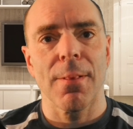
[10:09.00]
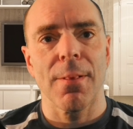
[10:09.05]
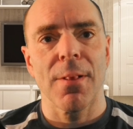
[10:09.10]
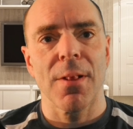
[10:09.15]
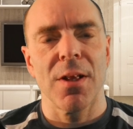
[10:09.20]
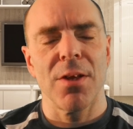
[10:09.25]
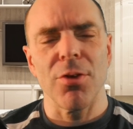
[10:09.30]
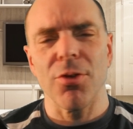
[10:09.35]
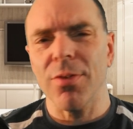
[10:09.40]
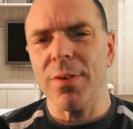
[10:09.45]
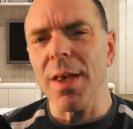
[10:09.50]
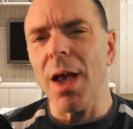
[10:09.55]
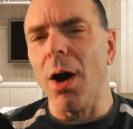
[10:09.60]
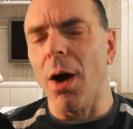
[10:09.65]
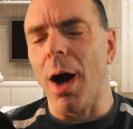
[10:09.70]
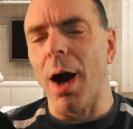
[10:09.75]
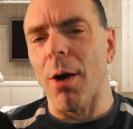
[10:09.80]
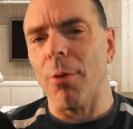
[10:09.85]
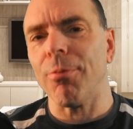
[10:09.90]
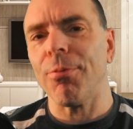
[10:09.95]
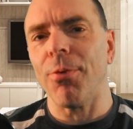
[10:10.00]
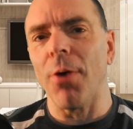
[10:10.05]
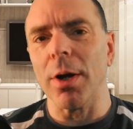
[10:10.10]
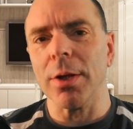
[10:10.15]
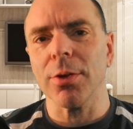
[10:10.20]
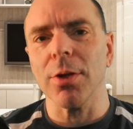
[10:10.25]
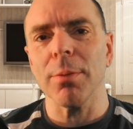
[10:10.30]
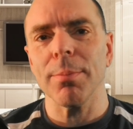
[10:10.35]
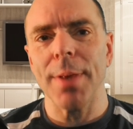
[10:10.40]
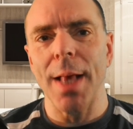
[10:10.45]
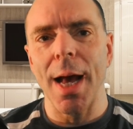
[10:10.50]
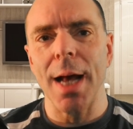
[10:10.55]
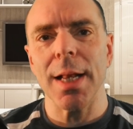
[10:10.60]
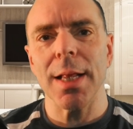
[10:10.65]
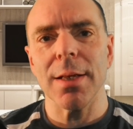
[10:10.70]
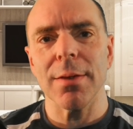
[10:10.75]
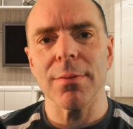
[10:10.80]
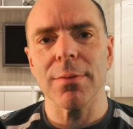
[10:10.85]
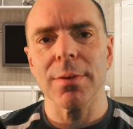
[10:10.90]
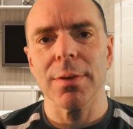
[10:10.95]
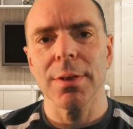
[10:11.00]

You see how fucked up that is?